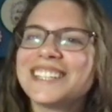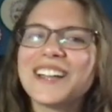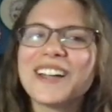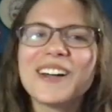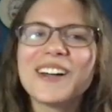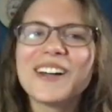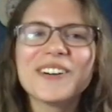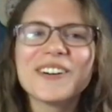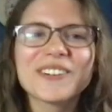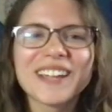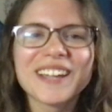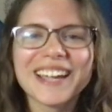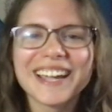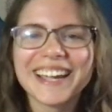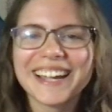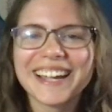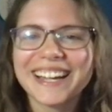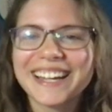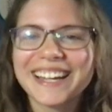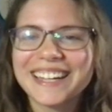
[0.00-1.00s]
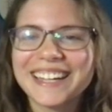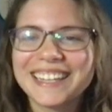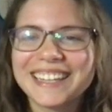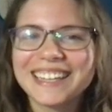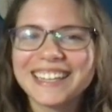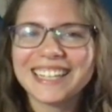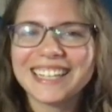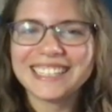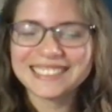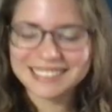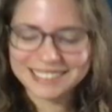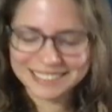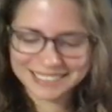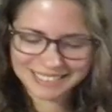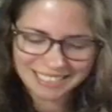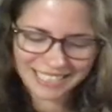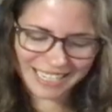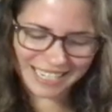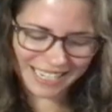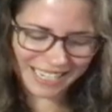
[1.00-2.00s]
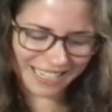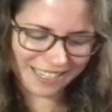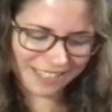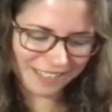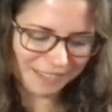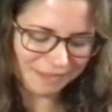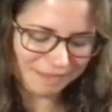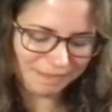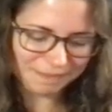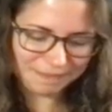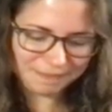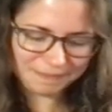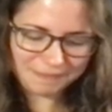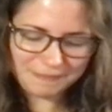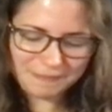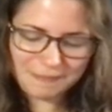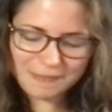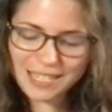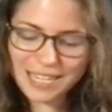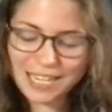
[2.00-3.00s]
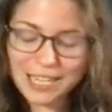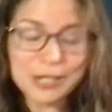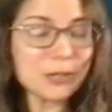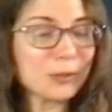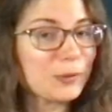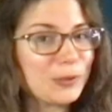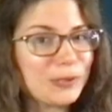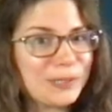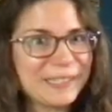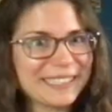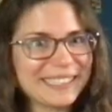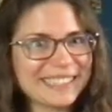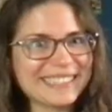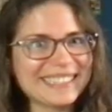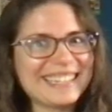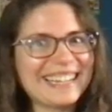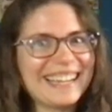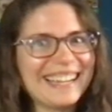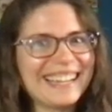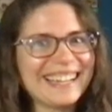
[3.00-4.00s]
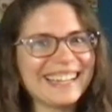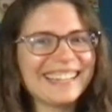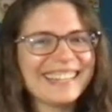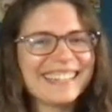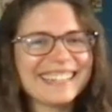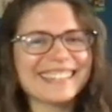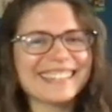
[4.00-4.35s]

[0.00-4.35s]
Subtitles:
Okay, let's see. Rolling the die.